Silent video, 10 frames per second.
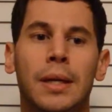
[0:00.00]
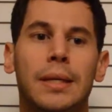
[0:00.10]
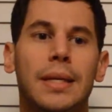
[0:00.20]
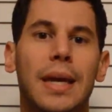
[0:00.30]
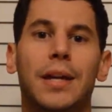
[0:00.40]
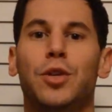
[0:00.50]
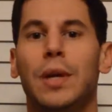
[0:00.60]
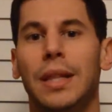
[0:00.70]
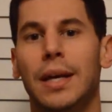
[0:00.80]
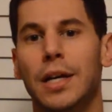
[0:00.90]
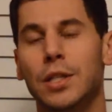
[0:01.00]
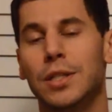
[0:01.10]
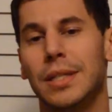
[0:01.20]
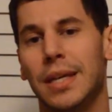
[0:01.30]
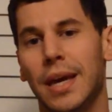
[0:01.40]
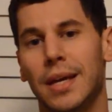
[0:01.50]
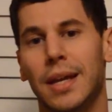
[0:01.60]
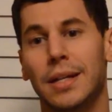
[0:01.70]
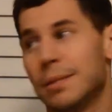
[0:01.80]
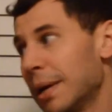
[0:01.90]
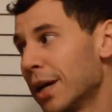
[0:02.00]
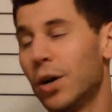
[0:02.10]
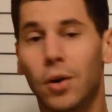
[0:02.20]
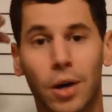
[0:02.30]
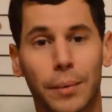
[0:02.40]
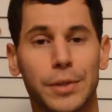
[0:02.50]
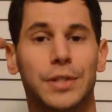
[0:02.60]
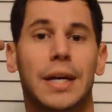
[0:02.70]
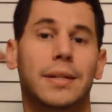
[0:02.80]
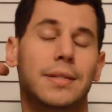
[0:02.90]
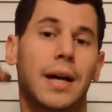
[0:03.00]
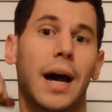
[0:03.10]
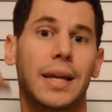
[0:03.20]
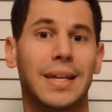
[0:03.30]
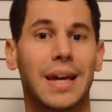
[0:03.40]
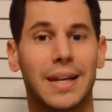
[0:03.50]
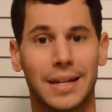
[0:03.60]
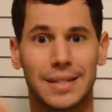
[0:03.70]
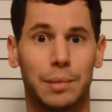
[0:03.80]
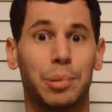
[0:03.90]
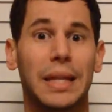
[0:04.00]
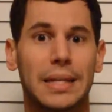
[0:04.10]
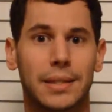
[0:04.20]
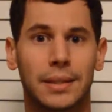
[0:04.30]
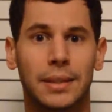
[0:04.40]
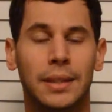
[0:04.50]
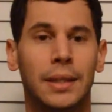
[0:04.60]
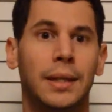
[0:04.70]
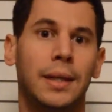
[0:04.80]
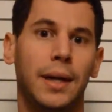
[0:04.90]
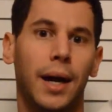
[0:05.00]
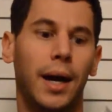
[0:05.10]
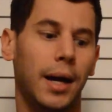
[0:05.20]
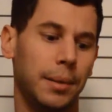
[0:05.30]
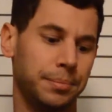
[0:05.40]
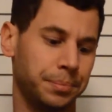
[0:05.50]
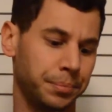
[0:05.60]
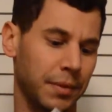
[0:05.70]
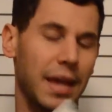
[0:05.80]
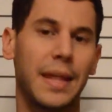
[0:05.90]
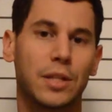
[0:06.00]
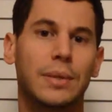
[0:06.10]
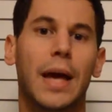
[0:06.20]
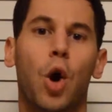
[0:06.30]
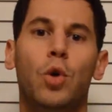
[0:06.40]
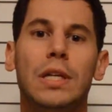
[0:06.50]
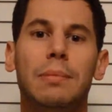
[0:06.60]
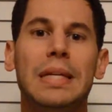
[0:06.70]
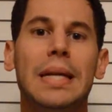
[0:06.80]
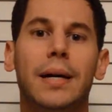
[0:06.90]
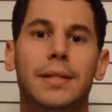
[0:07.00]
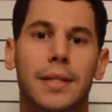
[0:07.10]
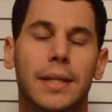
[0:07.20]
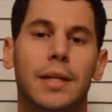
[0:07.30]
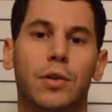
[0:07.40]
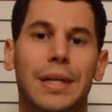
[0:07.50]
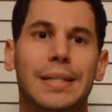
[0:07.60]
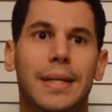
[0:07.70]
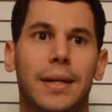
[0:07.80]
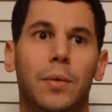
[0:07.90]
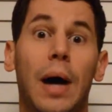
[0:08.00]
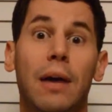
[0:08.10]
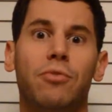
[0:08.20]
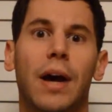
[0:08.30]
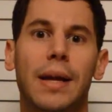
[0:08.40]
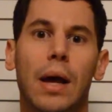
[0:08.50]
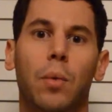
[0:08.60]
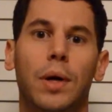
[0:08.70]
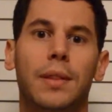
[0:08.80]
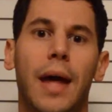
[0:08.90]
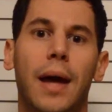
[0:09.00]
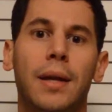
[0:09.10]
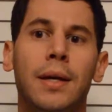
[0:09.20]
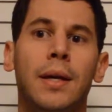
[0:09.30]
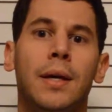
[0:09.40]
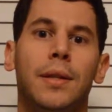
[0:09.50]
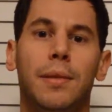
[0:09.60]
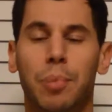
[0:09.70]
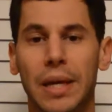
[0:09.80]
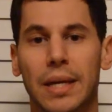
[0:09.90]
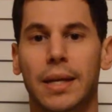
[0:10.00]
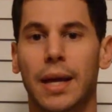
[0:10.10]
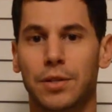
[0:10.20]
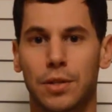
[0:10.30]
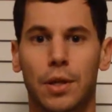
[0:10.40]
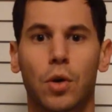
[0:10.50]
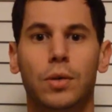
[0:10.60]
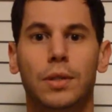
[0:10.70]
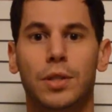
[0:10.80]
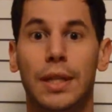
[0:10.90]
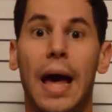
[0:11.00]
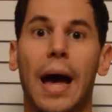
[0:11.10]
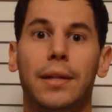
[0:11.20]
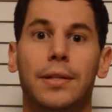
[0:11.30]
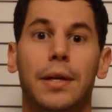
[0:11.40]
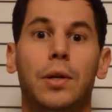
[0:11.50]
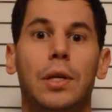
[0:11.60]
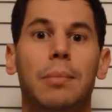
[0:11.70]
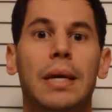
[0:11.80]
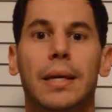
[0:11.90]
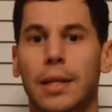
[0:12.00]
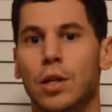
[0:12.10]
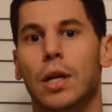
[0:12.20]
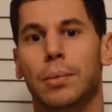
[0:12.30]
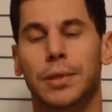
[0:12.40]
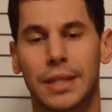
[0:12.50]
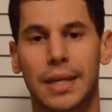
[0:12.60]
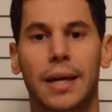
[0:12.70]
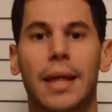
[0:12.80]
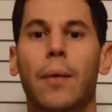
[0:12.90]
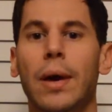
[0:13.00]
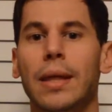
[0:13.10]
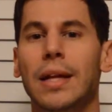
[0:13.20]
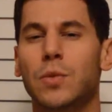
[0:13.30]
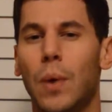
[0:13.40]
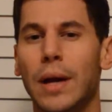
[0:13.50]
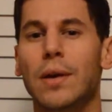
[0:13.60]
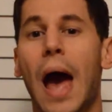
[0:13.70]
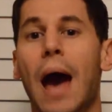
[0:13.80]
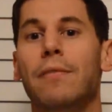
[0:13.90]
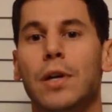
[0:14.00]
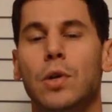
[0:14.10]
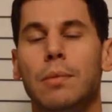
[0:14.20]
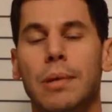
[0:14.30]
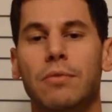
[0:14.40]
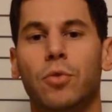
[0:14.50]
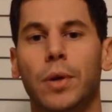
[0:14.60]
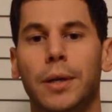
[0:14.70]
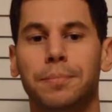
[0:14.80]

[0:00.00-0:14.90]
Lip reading: you can't do anything else because it can't connect to my car, which is outside. Can't connect to the plate, and that's what that ODB does. It creates like a Wi-Fi network that the plate connects to the ODB, and then you're able to connect that way. That's why you have the ODB for it.